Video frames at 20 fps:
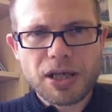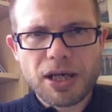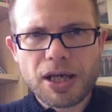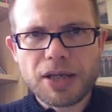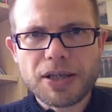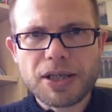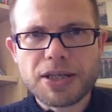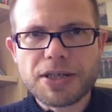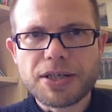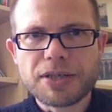
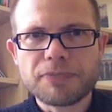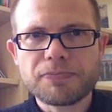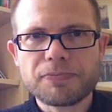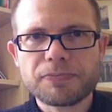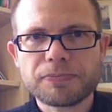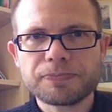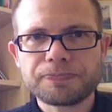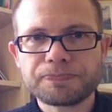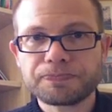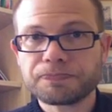And that's it.
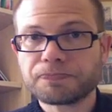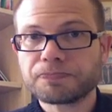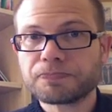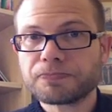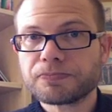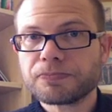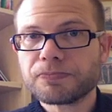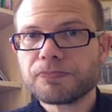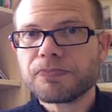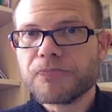
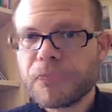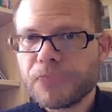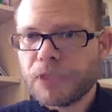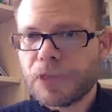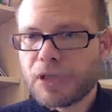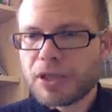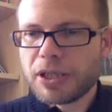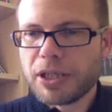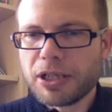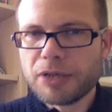
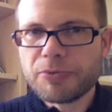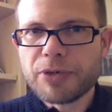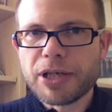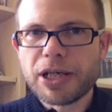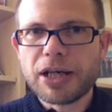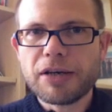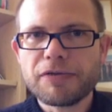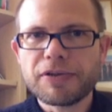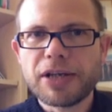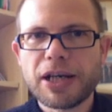Here we
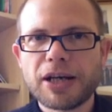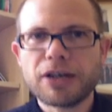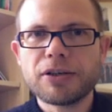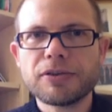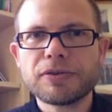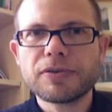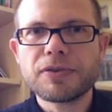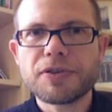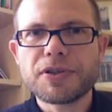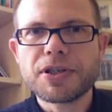have
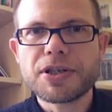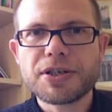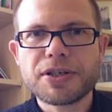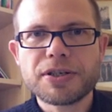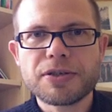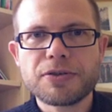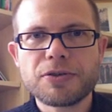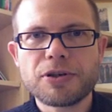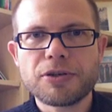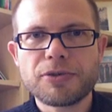now, this
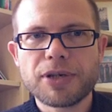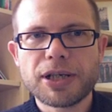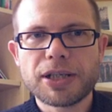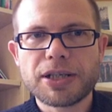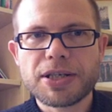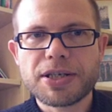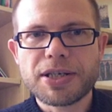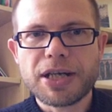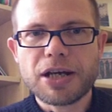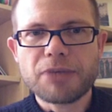U R L
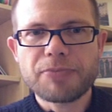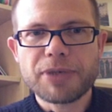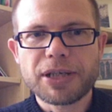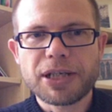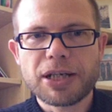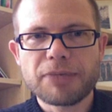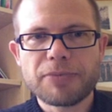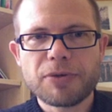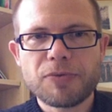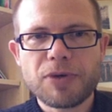has now
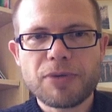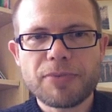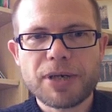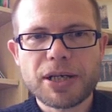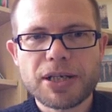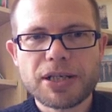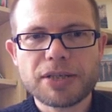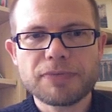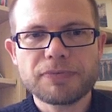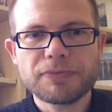become a web
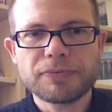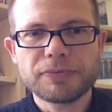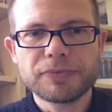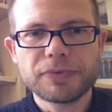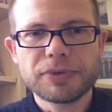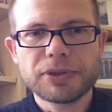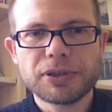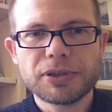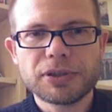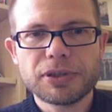I D.
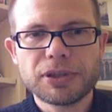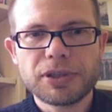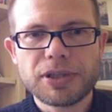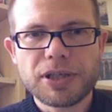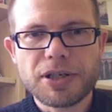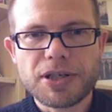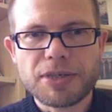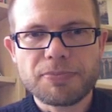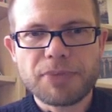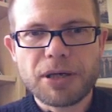
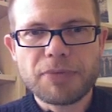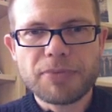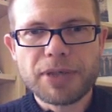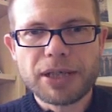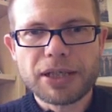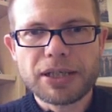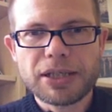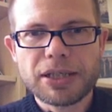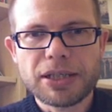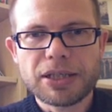There's a
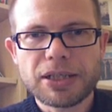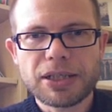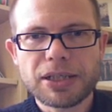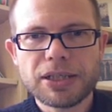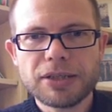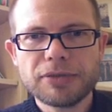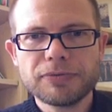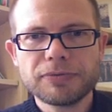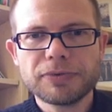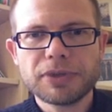public key in
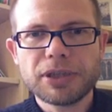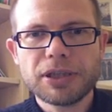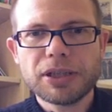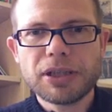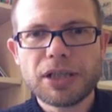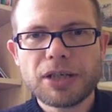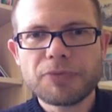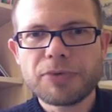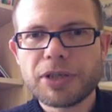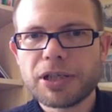here,
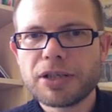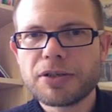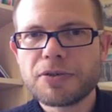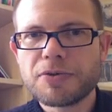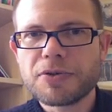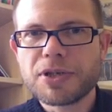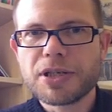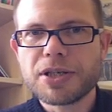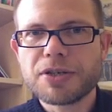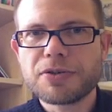and we can
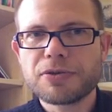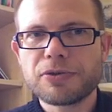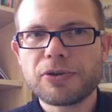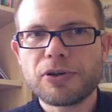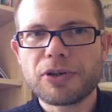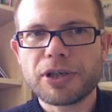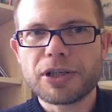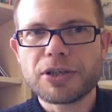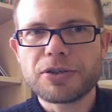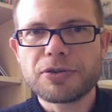use this to
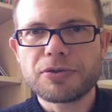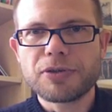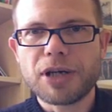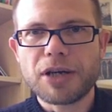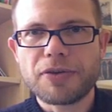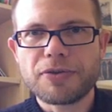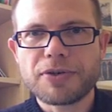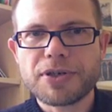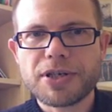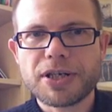log into
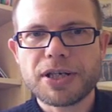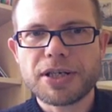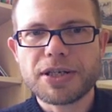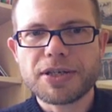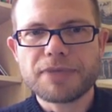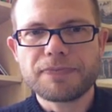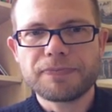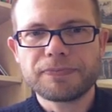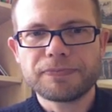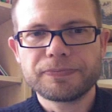other
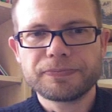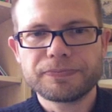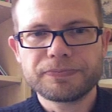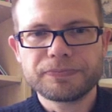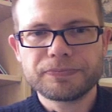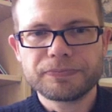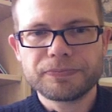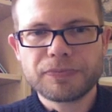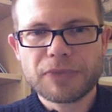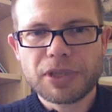sites.
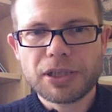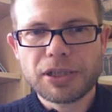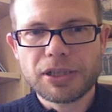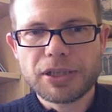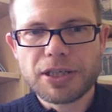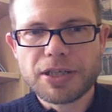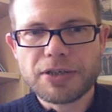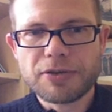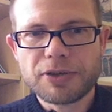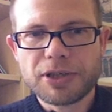
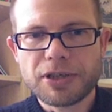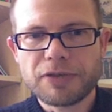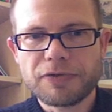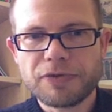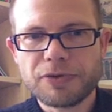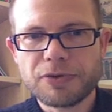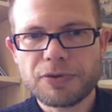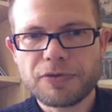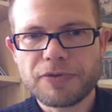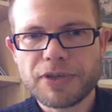Let's look at a
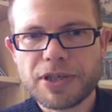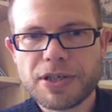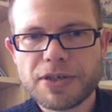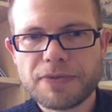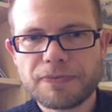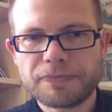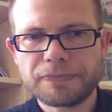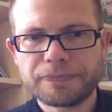few of these.